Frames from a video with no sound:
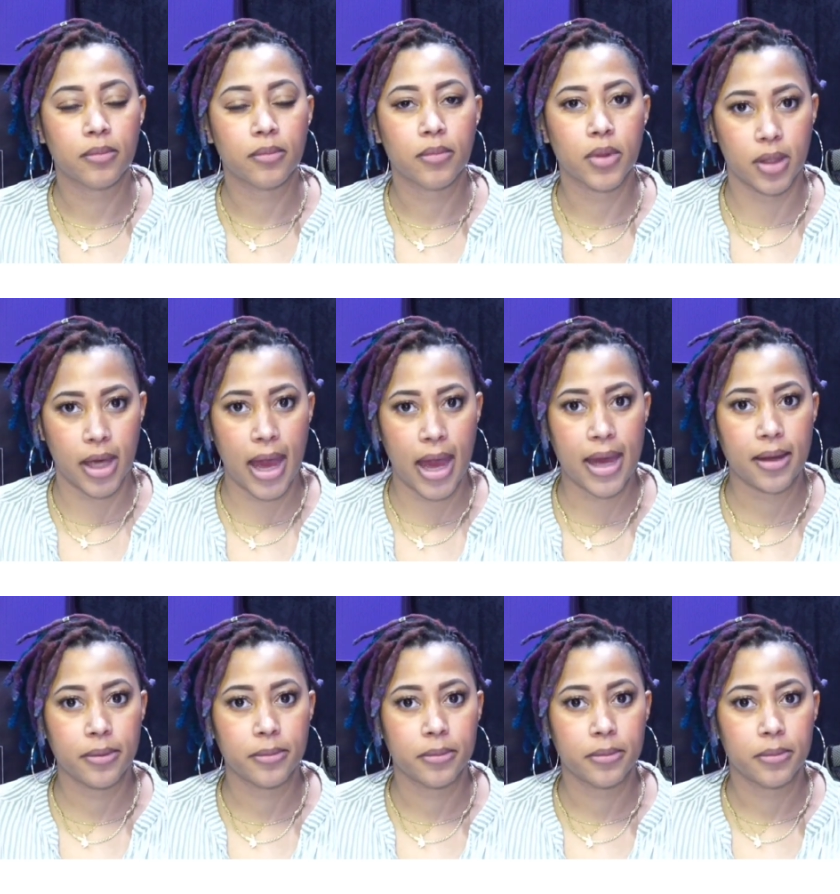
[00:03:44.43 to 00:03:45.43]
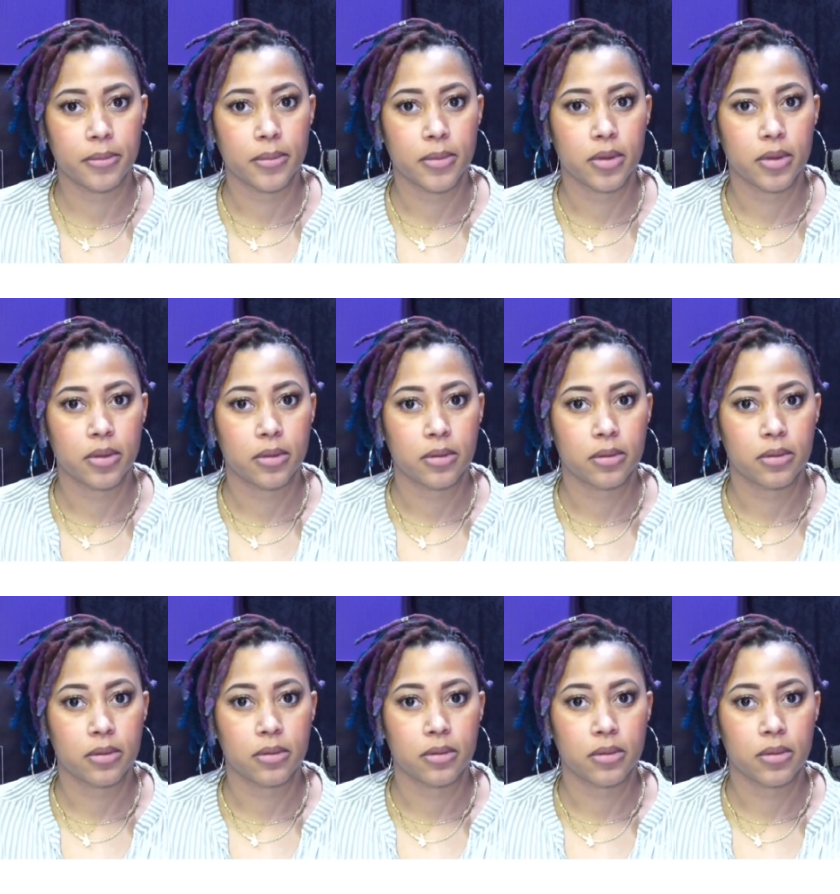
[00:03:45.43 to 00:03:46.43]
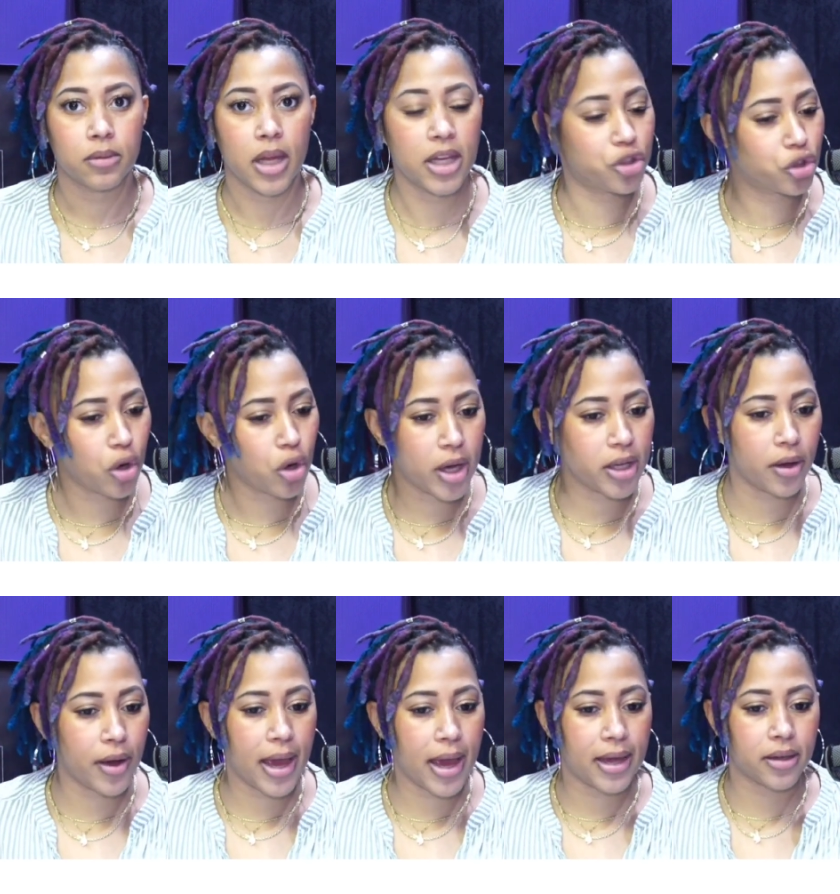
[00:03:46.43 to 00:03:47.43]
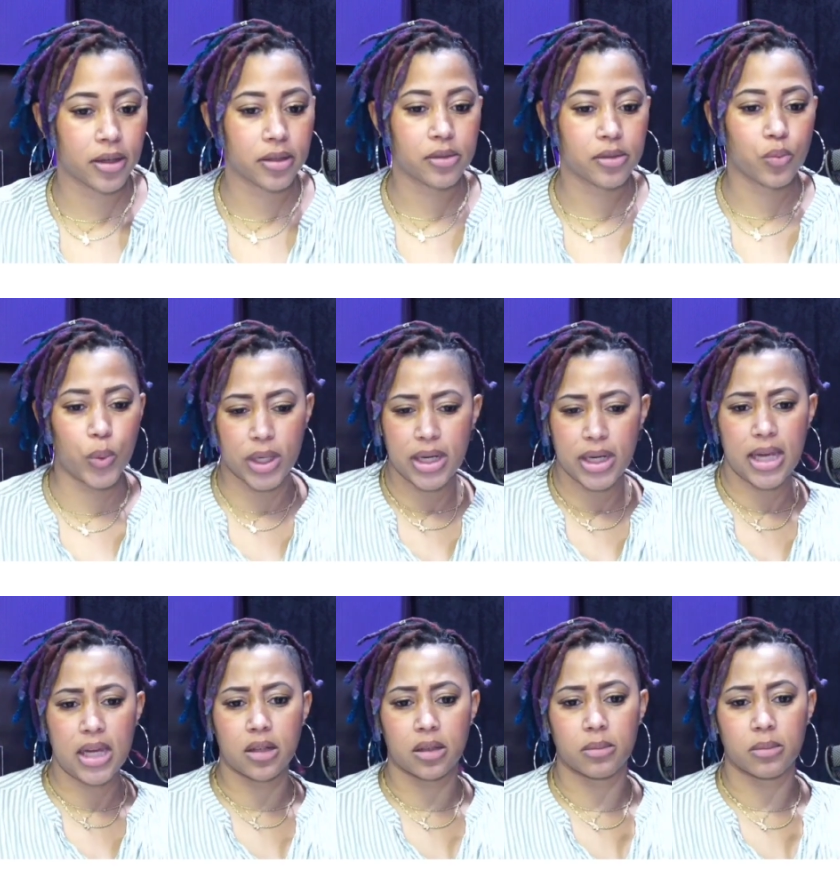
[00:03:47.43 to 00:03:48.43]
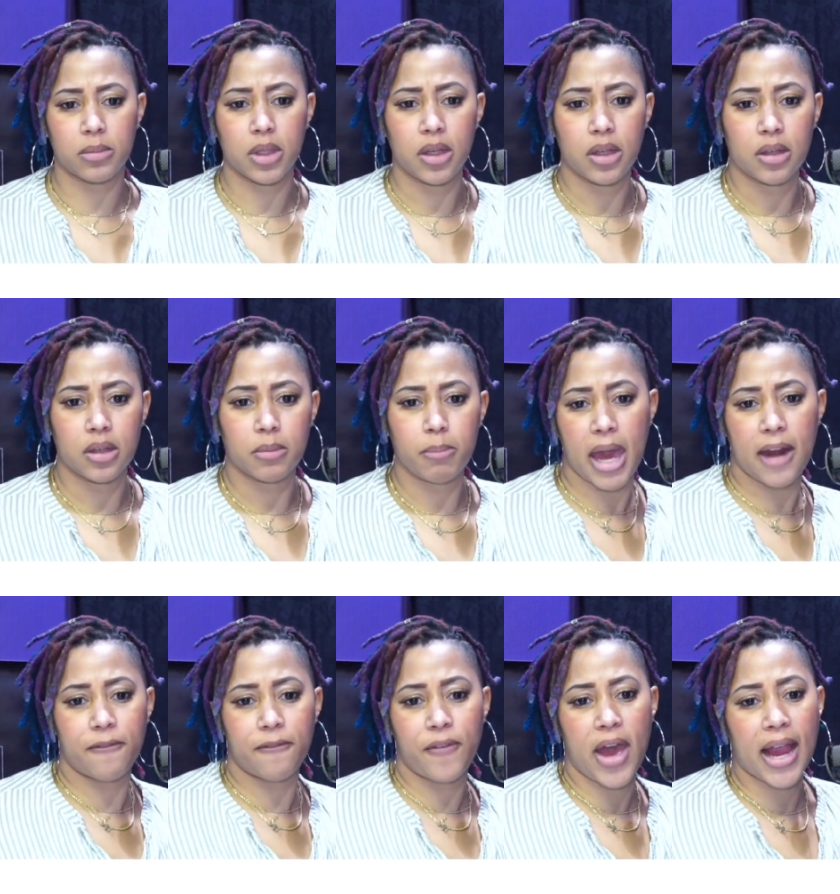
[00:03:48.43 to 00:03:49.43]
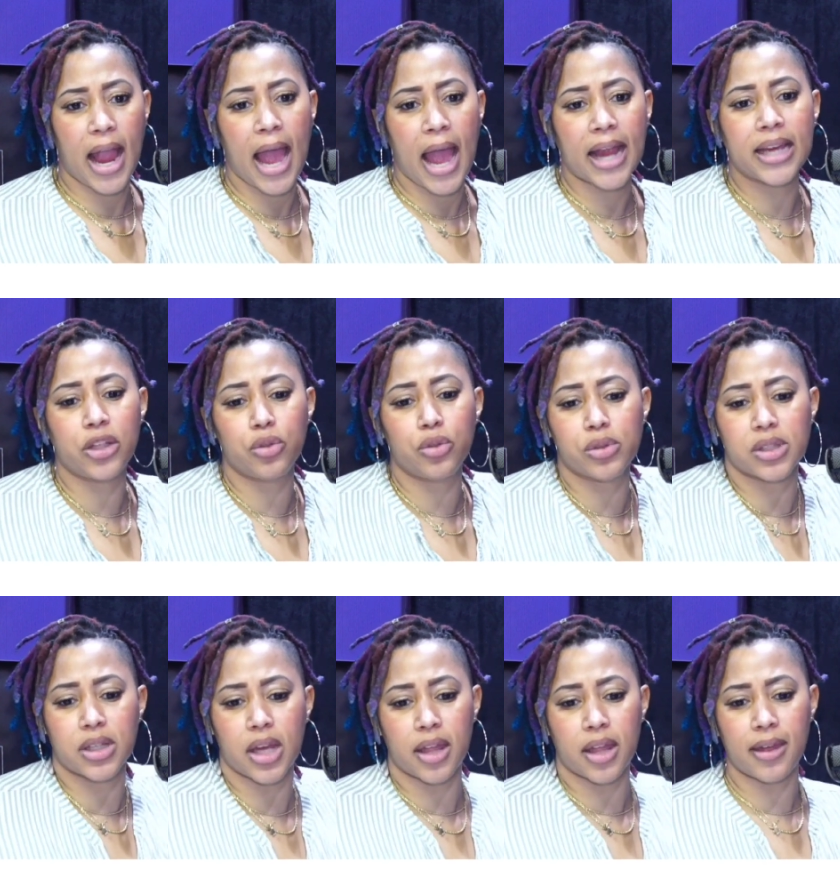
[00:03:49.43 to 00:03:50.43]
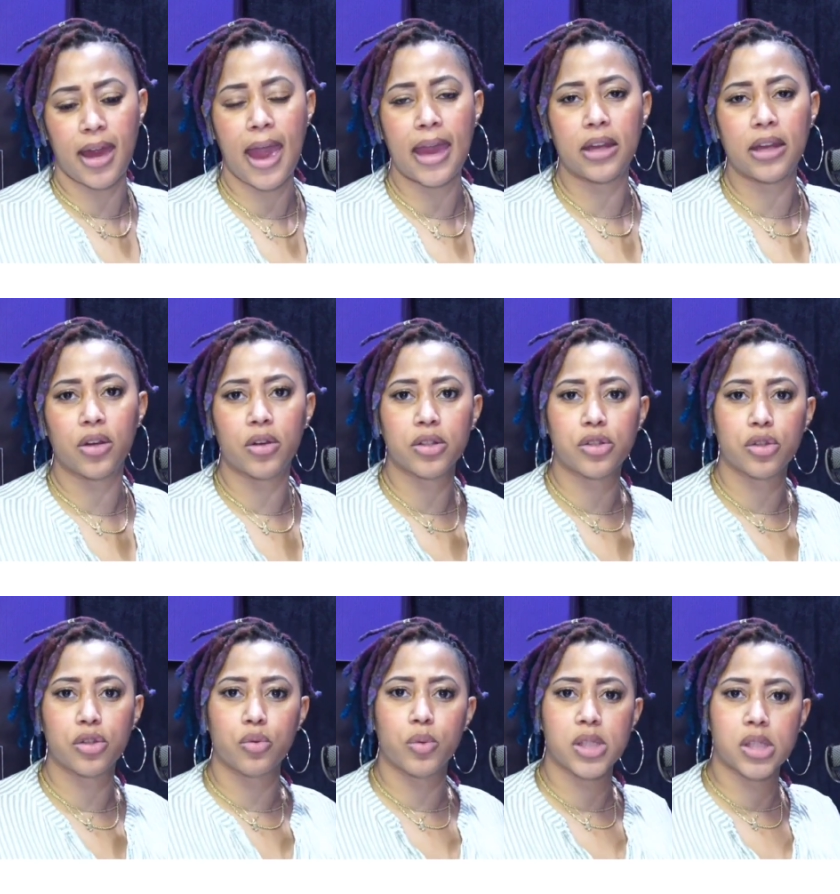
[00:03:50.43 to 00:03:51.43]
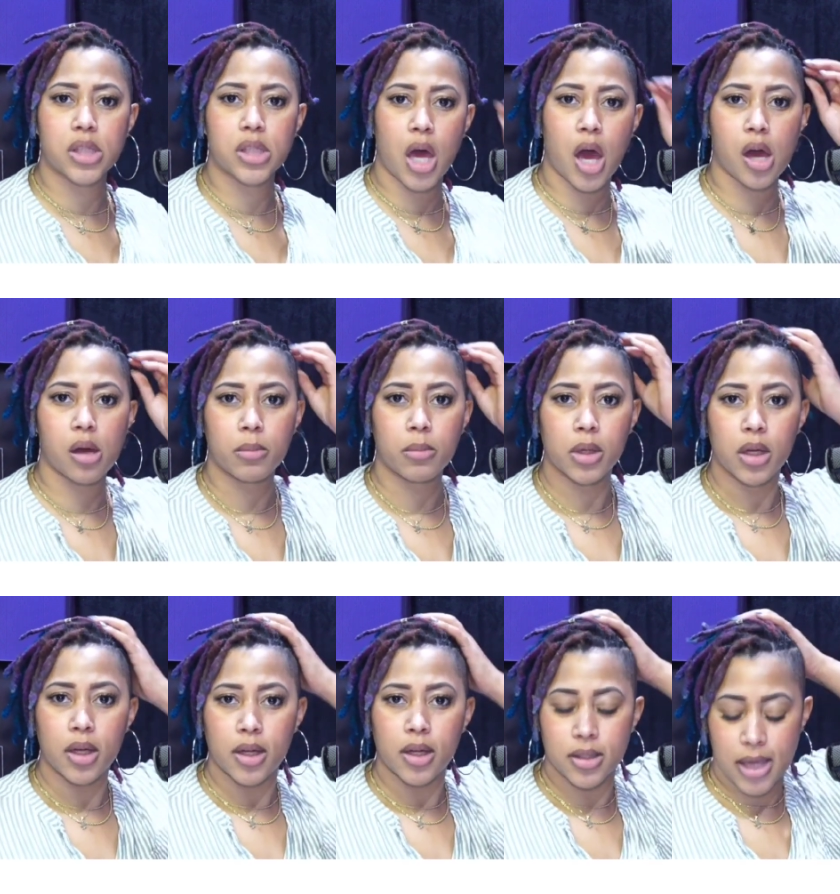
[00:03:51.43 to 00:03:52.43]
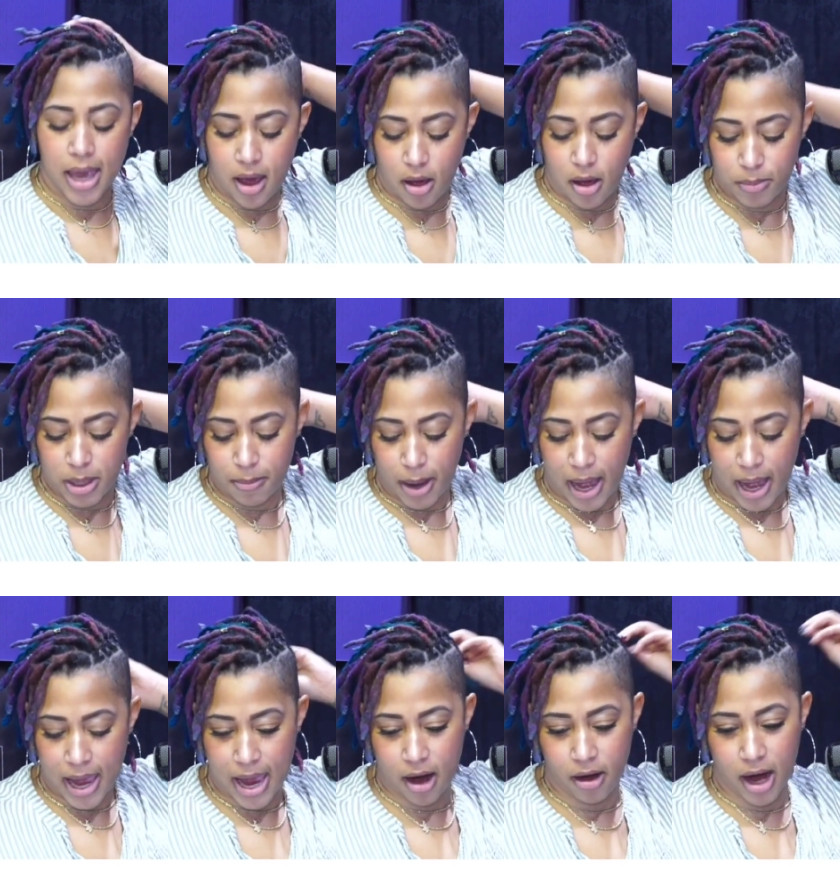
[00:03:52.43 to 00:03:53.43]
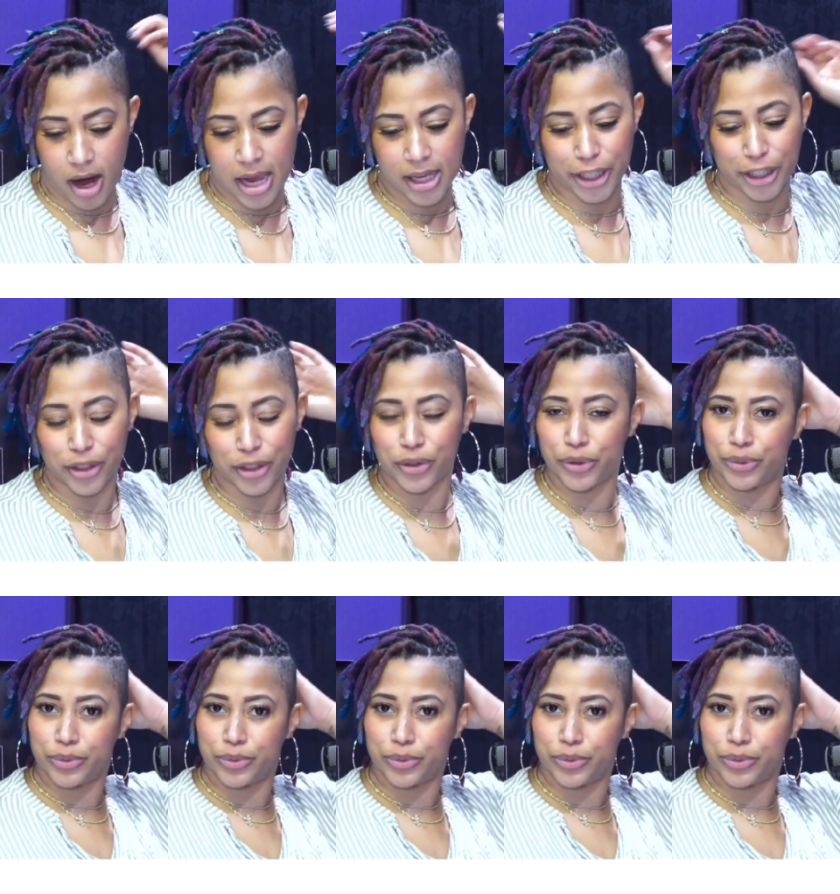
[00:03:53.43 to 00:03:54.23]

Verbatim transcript: Okay? Enjoy your haters. We need them. Matter of fact, I could use another hater or two. What's up? Tell me my hair ain't cute.